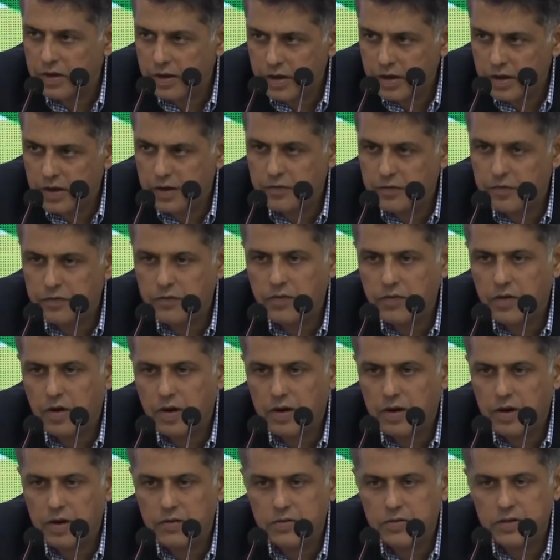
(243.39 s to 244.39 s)
if uh,
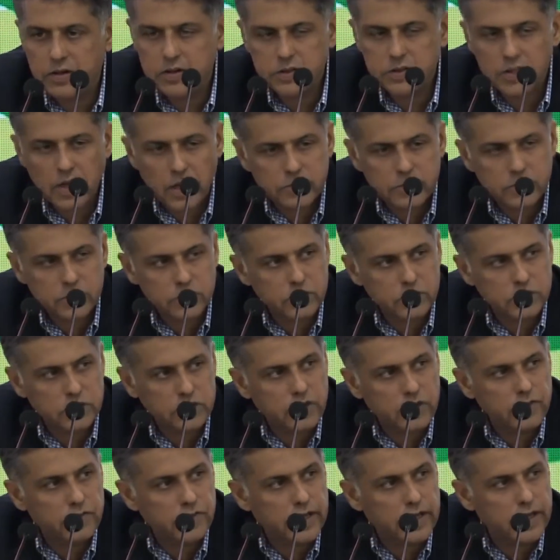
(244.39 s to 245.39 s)
given a chance to
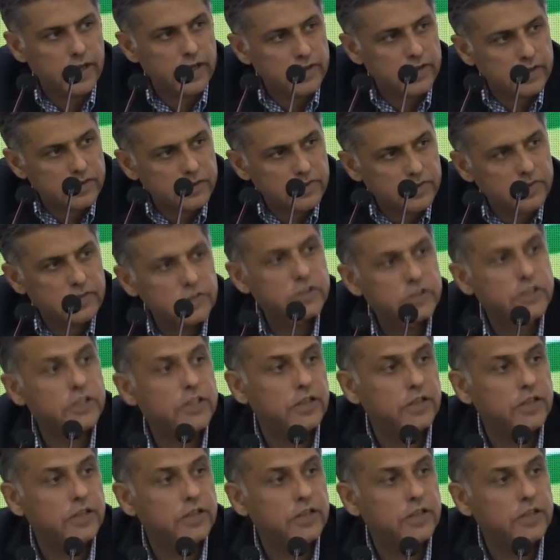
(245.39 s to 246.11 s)
serve again. Ji.